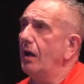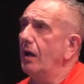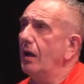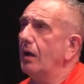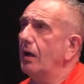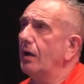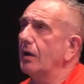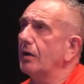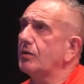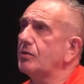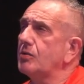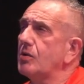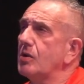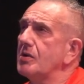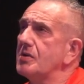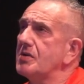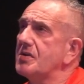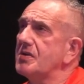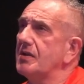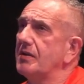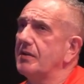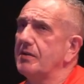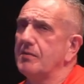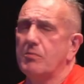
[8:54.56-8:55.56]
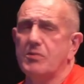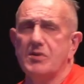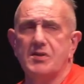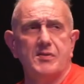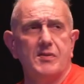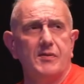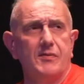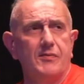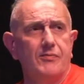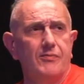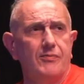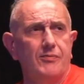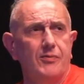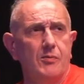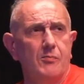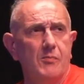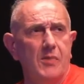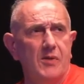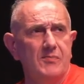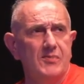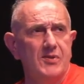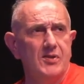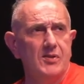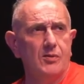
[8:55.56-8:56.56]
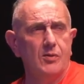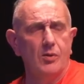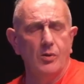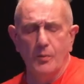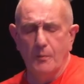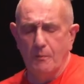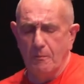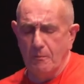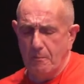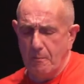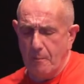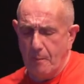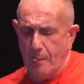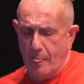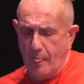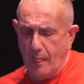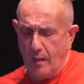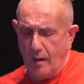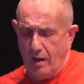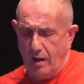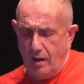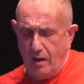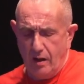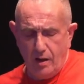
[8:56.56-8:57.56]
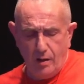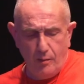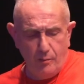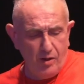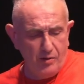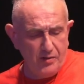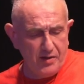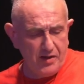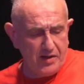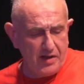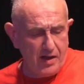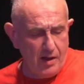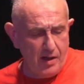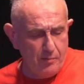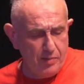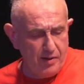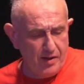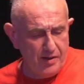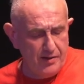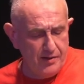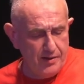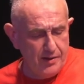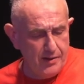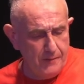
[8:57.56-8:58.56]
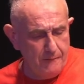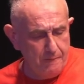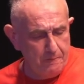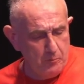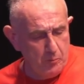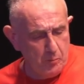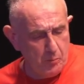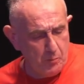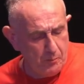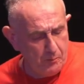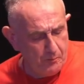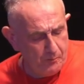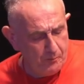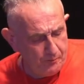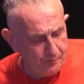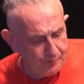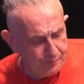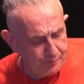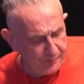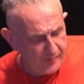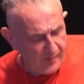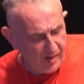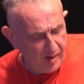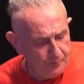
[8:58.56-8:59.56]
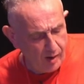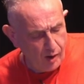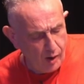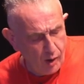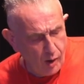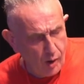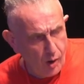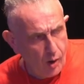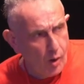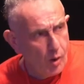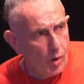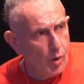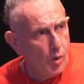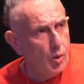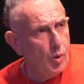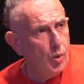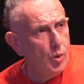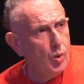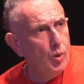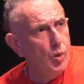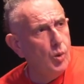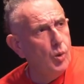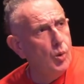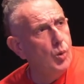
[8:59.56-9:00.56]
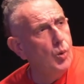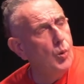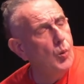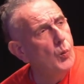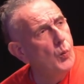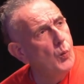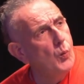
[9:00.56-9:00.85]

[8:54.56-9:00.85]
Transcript: across, and it was a few months ago, about a company who,